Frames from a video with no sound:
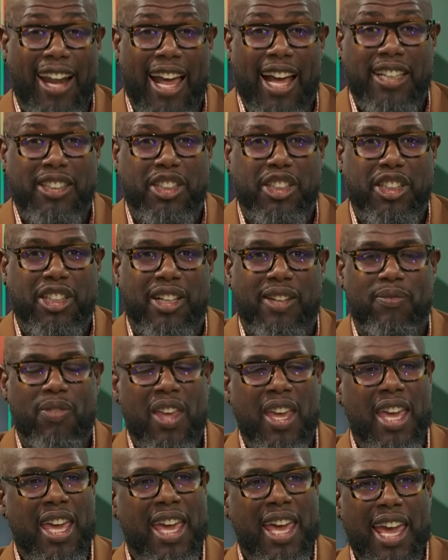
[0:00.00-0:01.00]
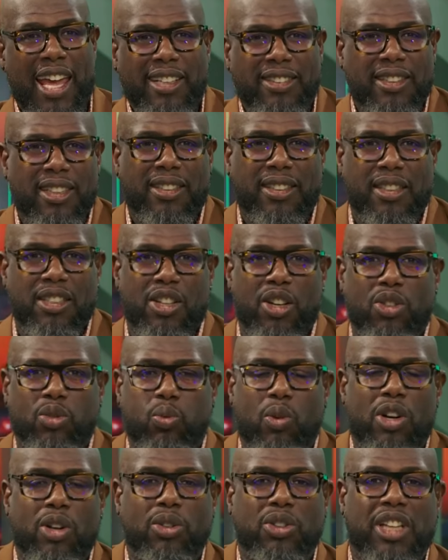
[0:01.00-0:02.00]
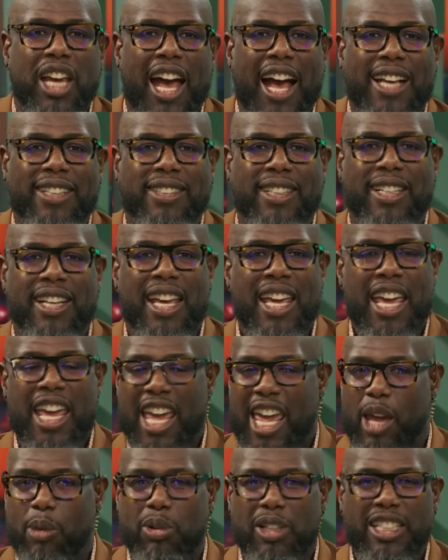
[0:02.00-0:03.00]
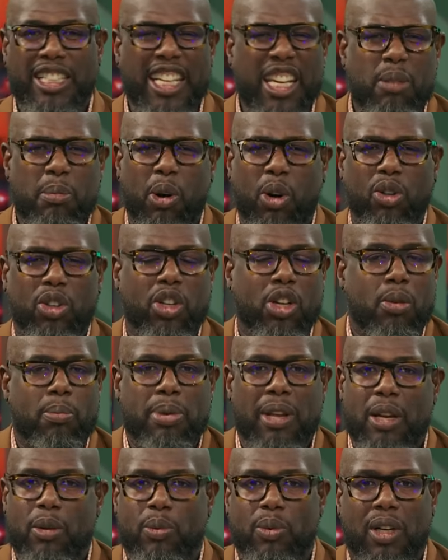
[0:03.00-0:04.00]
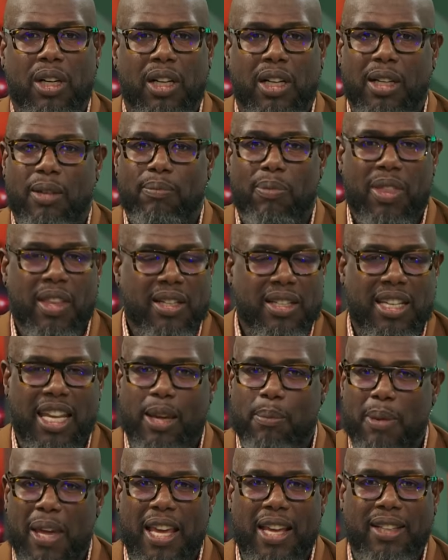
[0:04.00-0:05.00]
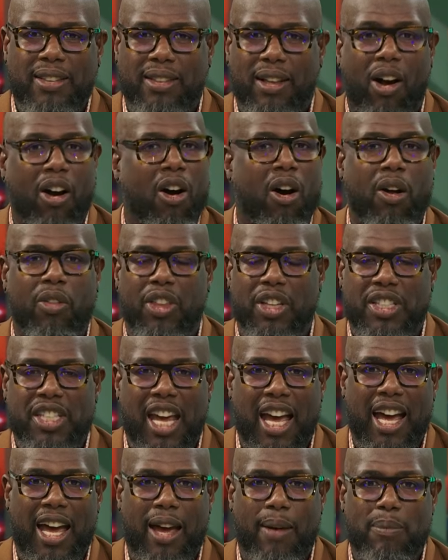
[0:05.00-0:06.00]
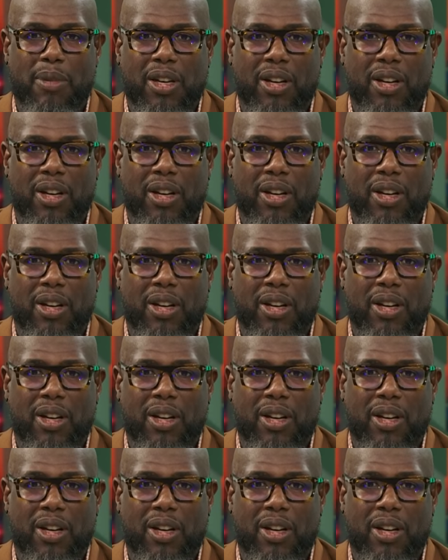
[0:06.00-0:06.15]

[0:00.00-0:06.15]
last year. He's just, you know, one of those guys that he would Debo little bitty DBs all the time,